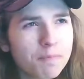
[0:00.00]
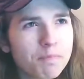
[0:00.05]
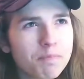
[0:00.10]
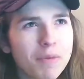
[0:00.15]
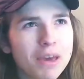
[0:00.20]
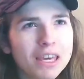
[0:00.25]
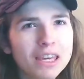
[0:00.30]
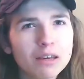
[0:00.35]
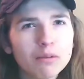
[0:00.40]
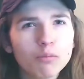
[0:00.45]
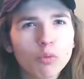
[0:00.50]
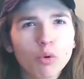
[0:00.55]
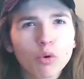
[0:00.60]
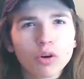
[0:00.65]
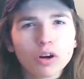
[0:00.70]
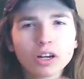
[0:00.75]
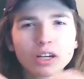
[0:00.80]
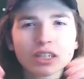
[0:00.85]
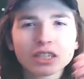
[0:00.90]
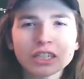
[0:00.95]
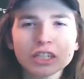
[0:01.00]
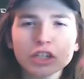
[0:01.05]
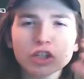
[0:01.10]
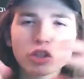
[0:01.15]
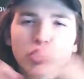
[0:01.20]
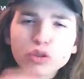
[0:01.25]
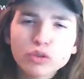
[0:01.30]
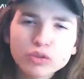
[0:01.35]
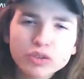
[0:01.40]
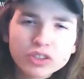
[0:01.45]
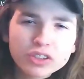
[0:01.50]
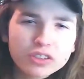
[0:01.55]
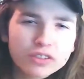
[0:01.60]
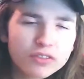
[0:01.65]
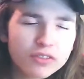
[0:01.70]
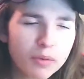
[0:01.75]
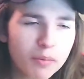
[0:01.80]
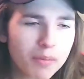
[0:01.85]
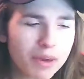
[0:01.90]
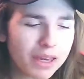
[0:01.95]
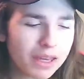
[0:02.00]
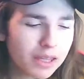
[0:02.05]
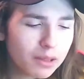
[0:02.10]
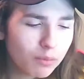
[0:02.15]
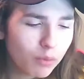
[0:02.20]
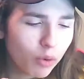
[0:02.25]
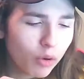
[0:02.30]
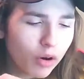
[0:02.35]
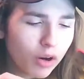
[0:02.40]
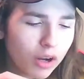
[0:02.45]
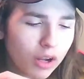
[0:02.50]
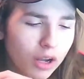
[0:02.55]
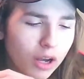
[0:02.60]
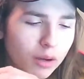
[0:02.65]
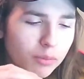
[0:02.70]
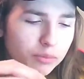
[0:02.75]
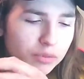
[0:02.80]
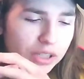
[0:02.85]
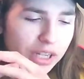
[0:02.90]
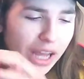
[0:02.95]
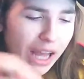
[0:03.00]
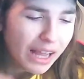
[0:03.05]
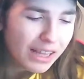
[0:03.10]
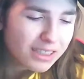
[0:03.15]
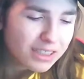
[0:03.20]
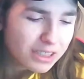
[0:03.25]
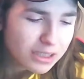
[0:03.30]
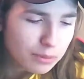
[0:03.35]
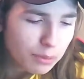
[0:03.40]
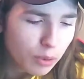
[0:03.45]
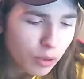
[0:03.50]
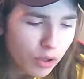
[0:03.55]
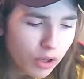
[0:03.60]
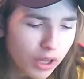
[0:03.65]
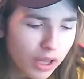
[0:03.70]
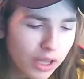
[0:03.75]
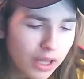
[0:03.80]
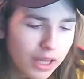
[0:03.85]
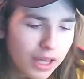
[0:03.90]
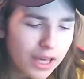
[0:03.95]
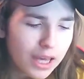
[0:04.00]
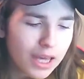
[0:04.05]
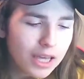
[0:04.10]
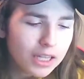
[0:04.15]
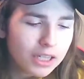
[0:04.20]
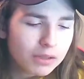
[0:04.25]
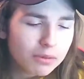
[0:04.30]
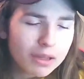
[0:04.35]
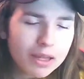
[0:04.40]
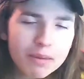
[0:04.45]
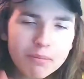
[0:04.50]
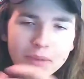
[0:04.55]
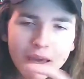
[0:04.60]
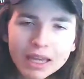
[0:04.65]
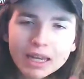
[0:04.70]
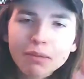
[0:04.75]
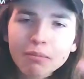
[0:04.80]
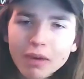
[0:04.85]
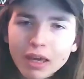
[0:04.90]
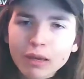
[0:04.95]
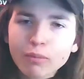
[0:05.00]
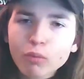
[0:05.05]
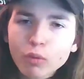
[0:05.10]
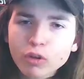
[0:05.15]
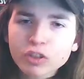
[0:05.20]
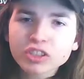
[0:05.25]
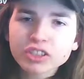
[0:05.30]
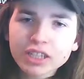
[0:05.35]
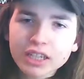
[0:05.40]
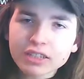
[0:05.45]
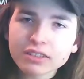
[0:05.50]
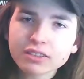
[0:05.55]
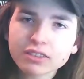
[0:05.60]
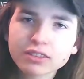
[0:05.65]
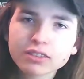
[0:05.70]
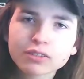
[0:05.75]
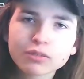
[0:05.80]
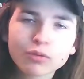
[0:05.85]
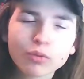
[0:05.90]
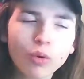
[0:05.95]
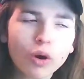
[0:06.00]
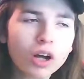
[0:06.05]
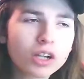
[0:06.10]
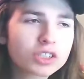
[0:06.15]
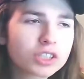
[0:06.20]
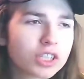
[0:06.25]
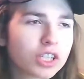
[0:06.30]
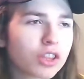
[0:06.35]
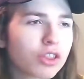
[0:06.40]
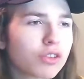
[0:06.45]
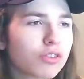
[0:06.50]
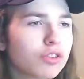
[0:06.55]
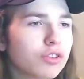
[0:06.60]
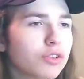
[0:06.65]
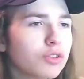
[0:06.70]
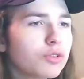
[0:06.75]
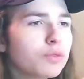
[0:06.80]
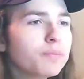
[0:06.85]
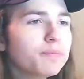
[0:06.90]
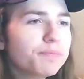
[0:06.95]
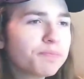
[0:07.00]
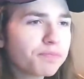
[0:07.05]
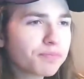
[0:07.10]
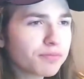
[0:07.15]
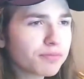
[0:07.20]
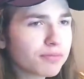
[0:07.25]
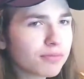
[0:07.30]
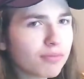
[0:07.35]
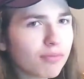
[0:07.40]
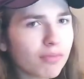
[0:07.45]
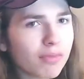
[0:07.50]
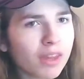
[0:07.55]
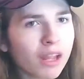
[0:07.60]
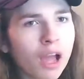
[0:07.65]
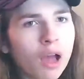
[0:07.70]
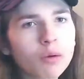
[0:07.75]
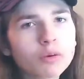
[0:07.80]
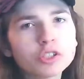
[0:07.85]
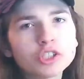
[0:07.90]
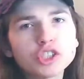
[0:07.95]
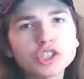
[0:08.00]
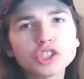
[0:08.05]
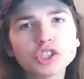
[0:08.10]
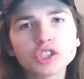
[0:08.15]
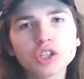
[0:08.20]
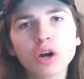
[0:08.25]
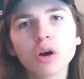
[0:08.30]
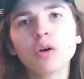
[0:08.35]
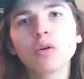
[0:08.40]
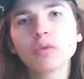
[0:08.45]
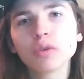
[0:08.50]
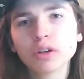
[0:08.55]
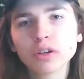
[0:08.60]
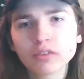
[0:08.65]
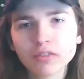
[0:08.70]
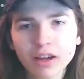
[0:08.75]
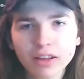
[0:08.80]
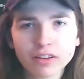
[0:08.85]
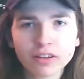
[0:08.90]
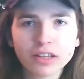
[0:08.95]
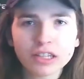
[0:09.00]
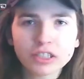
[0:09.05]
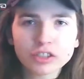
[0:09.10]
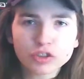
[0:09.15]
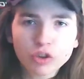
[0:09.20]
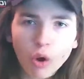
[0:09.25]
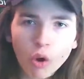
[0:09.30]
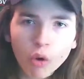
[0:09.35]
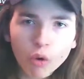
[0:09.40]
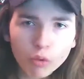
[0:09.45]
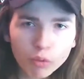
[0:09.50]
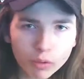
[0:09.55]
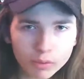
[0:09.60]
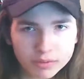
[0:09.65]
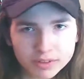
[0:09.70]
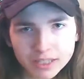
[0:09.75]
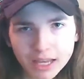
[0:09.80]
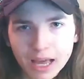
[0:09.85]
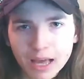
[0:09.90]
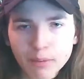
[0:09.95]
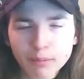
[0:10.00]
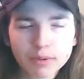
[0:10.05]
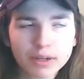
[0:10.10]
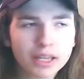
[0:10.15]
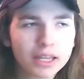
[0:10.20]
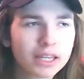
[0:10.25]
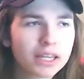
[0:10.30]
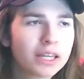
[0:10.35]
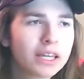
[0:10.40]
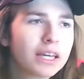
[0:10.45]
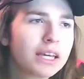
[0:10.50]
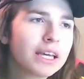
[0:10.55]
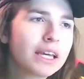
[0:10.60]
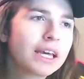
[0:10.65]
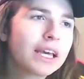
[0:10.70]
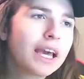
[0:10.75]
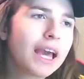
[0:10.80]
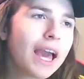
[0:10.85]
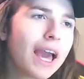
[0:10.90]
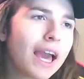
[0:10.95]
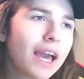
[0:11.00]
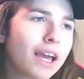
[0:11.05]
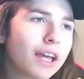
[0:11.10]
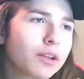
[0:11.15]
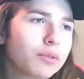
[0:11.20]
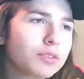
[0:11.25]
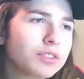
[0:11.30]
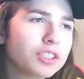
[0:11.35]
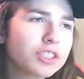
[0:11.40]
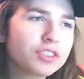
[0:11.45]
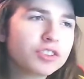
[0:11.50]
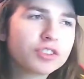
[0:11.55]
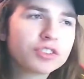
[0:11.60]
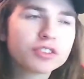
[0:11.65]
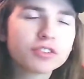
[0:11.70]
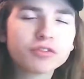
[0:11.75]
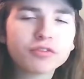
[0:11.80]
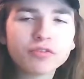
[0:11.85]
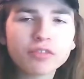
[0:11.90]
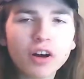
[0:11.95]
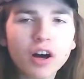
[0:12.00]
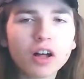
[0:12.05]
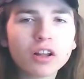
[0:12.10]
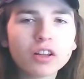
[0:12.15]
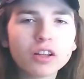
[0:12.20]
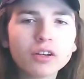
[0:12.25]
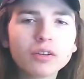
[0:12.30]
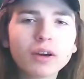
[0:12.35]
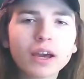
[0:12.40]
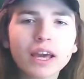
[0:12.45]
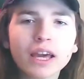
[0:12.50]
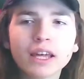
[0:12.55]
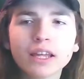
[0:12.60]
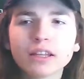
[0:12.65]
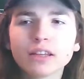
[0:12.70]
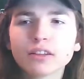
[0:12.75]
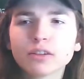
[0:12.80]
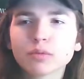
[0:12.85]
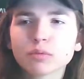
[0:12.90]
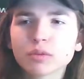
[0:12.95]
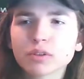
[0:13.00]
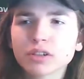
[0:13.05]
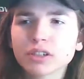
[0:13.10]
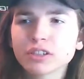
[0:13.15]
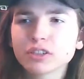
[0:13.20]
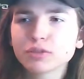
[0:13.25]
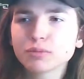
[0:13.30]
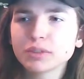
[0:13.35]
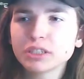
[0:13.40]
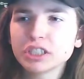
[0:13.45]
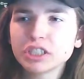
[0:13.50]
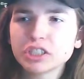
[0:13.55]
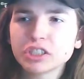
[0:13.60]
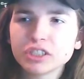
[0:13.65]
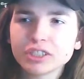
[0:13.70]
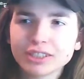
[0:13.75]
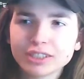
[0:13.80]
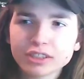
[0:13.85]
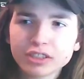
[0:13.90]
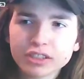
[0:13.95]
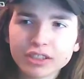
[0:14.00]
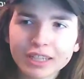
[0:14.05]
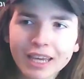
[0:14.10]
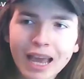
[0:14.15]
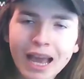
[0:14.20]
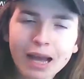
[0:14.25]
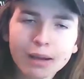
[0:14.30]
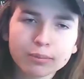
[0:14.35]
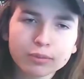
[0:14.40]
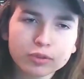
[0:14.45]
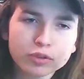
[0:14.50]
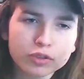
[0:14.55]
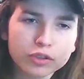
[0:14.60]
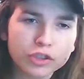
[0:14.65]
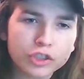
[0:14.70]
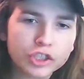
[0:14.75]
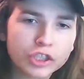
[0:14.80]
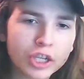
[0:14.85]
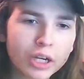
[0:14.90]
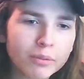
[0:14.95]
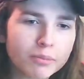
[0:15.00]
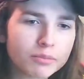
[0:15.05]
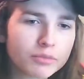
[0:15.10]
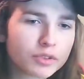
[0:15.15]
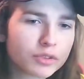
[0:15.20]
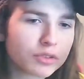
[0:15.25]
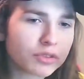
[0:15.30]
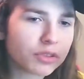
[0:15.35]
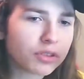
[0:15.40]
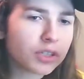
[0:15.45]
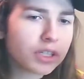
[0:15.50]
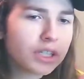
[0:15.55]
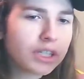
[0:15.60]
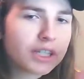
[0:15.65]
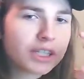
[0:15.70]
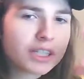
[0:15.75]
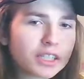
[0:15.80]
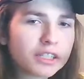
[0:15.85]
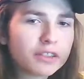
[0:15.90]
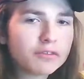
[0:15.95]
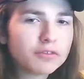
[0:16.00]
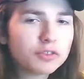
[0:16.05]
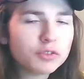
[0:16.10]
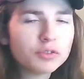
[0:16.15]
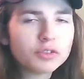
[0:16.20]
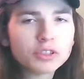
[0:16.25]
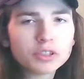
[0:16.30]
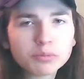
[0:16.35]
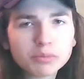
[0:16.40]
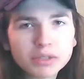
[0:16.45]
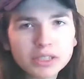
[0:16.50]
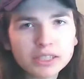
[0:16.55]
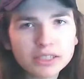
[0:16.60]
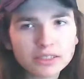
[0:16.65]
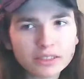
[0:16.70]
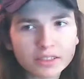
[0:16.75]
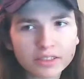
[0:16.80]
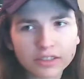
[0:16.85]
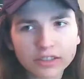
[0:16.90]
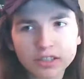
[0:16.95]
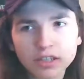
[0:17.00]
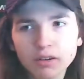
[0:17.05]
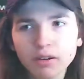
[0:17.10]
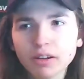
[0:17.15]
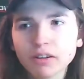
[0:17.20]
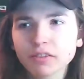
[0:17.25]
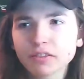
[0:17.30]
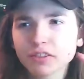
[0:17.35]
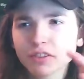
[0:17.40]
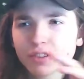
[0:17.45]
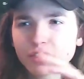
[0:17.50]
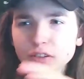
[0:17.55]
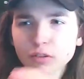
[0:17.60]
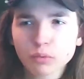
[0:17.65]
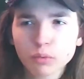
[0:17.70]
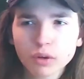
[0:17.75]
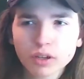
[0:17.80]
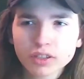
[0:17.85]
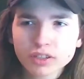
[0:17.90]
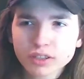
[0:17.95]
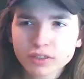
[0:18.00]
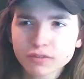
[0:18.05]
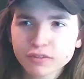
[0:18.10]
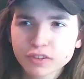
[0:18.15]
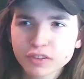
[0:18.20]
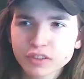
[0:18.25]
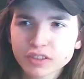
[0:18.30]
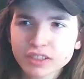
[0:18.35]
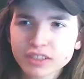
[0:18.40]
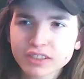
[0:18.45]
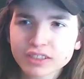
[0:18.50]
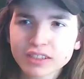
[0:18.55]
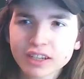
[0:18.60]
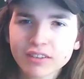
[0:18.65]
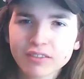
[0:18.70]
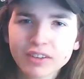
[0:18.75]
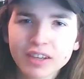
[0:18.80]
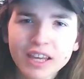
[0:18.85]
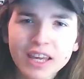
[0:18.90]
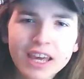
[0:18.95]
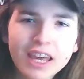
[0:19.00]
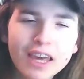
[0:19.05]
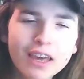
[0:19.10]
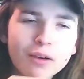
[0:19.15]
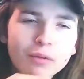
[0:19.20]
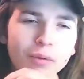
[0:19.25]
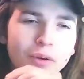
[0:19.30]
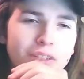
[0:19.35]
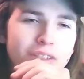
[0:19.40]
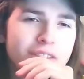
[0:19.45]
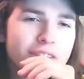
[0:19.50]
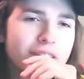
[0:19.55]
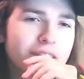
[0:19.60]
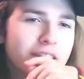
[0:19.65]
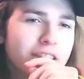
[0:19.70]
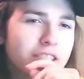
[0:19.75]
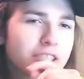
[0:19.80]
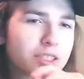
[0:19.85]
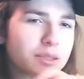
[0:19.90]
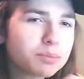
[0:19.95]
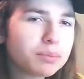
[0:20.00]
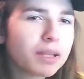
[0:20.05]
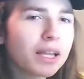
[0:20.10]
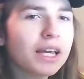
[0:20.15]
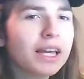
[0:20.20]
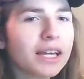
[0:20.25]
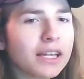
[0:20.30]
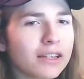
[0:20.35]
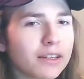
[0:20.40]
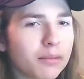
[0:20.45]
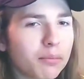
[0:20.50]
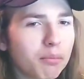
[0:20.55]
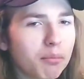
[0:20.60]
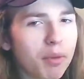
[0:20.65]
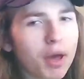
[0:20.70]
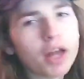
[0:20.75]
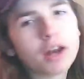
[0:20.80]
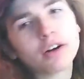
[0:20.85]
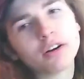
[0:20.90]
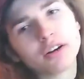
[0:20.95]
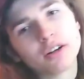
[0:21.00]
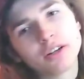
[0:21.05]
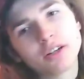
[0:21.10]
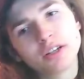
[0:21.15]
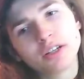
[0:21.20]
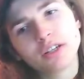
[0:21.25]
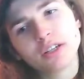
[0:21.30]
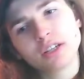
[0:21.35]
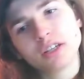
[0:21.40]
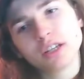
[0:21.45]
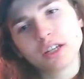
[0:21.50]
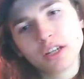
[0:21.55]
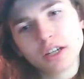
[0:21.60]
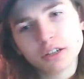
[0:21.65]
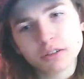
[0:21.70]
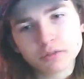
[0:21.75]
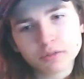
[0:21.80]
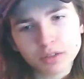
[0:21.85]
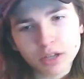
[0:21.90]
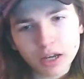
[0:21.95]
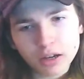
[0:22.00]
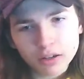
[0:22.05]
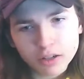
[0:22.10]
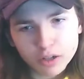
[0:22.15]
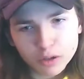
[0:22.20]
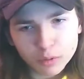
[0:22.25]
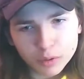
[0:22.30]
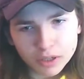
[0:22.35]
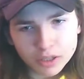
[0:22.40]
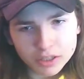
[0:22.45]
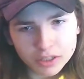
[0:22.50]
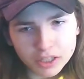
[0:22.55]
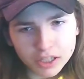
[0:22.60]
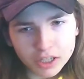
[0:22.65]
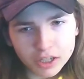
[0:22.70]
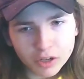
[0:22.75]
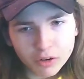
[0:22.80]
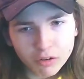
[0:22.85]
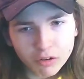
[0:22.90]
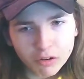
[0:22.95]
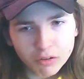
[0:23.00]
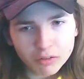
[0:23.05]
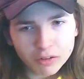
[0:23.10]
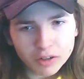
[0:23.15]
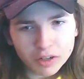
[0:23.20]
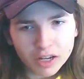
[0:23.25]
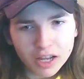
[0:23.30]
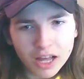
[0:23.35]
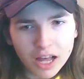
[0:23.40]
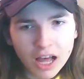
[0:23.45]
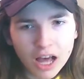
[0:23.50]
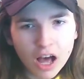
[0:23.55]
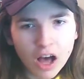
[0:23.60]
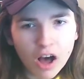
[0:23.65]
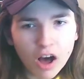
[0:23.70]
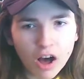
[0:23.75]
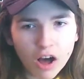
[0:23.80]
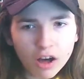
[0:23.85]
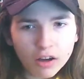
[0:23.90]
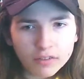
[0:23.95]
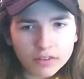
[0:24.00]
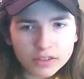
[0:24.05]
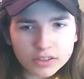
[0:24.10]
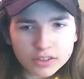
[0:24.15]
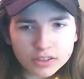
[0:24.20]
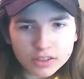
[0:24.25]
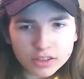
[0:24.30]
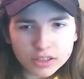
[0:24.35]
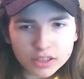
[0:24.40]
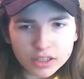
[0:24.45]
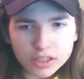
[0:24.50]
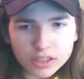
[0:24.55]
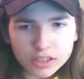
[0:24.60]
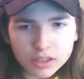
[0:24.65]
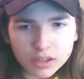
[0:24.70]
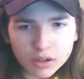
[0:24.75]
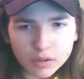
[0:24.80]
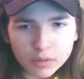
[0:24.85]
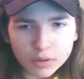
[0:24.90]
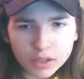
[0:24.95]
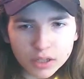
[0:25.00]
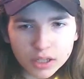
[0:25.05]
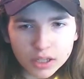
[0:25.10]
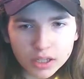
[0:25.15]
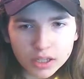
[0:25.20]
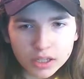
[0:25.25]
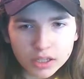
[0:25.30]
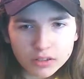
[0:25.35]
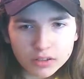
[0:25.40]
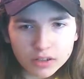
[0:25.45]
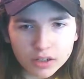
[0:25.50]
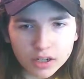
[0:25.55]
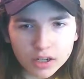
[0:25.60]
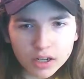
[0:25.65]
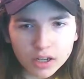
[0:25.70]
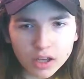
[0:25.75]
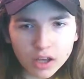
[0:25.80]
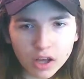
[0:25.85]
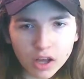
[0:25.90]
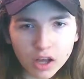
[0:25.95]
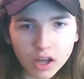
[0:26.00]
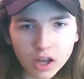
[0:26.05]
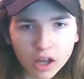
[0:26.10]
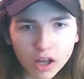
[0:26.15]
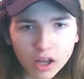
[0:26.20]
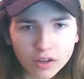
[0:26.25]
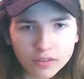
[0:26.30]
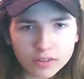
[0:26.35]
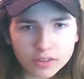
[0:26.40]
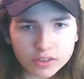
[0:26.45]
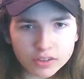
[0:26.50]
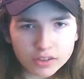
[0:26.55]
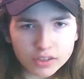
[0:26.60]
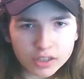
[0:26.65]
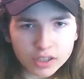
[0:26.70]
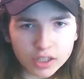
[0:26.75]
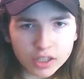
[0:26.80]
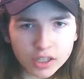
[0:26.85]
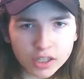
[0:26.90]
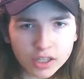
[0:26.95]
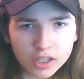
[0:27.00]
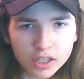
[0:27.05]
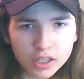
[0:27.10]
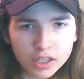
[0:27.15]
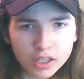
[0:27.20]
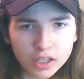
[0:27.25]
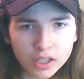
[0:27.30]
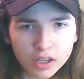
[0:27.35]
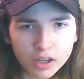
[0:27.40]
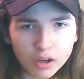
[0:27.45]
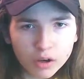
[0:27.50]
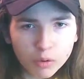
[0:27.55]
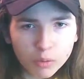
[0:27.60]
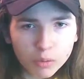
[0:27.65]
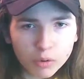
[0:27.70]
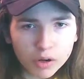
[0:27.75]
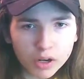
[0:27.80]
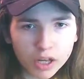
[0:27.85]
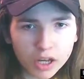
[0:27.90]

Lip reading: make it more conclusive, make it more comprehensible. It made it make more sense. Watching through, I was shown rather than told what was happening, and it was easier to follow, and there weren't as many gaps or jumps or confusing pieces, and if there was confusing stuff, it was explained better. I'm going to quickly go over, obviously, obviously, we're